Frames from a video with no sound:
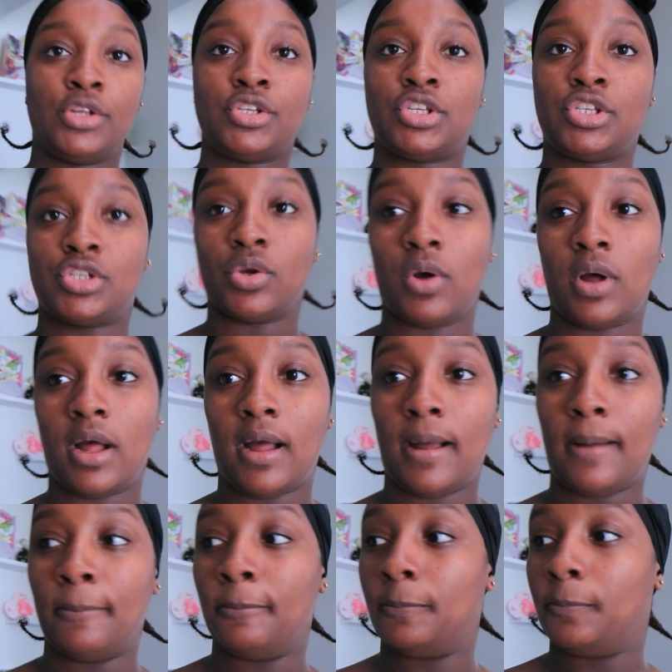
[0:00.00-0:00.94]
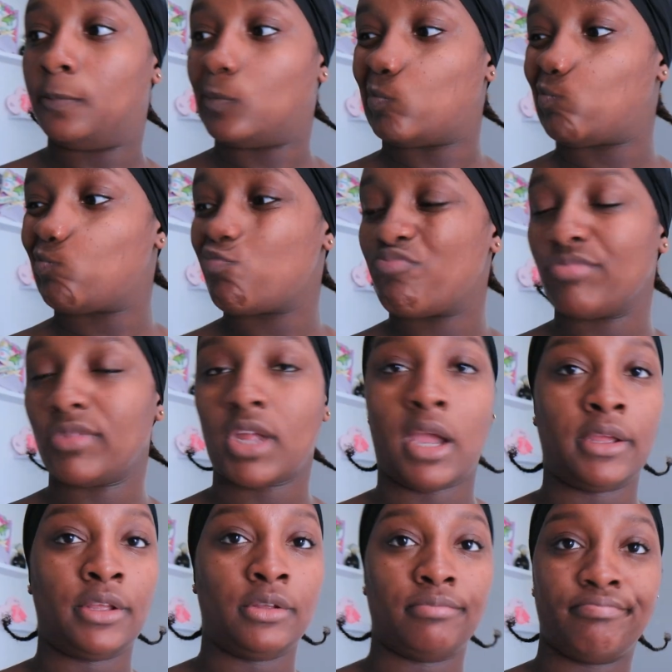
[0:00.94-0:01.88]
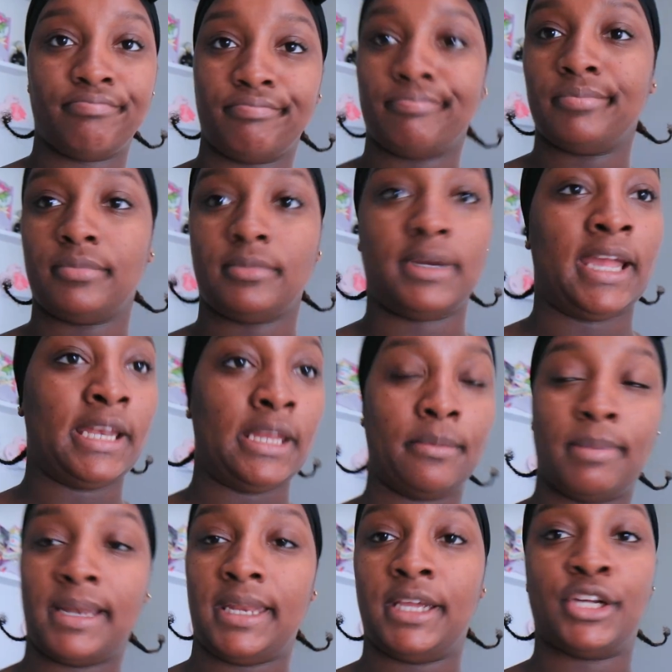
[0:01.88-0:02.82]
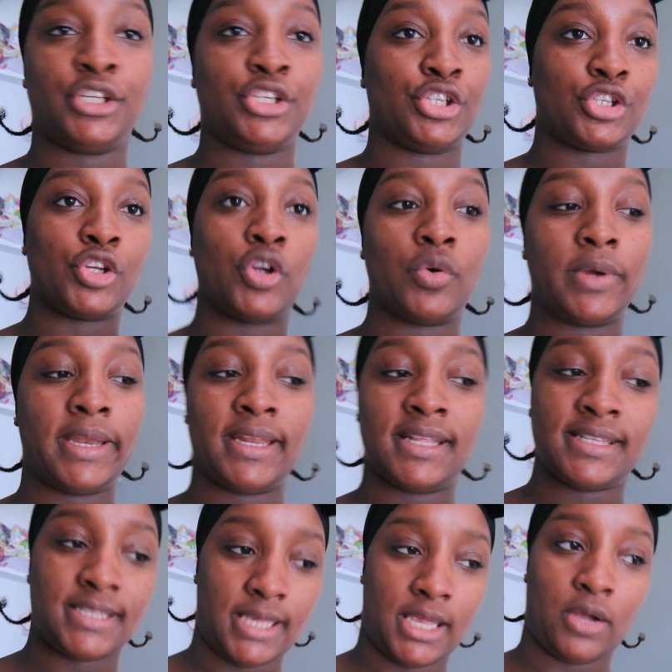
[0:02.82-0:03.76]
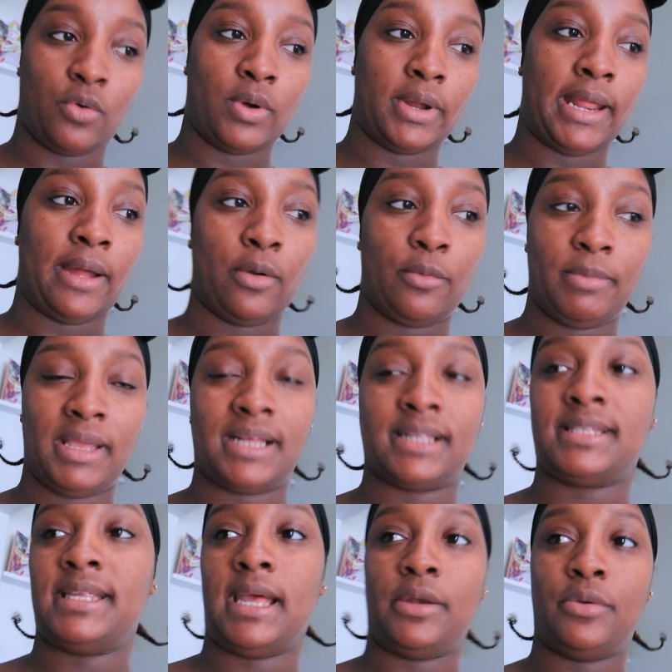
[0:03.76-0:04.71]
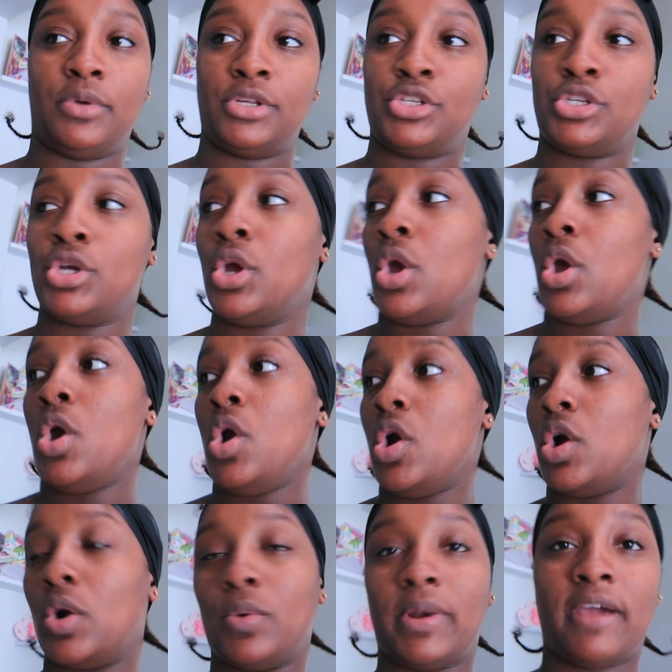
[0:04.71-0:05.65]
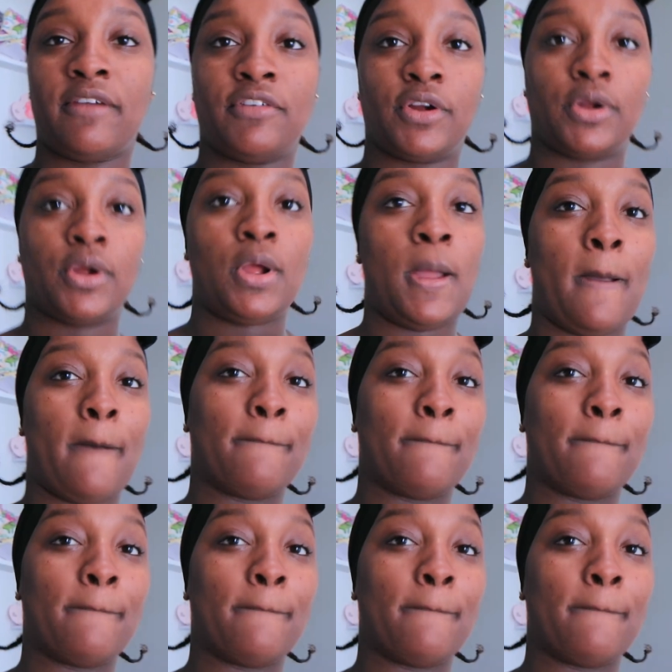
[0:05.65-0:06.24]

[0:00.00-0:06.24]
So um, anybody could just go in and take one out, make a sandwich or whatever.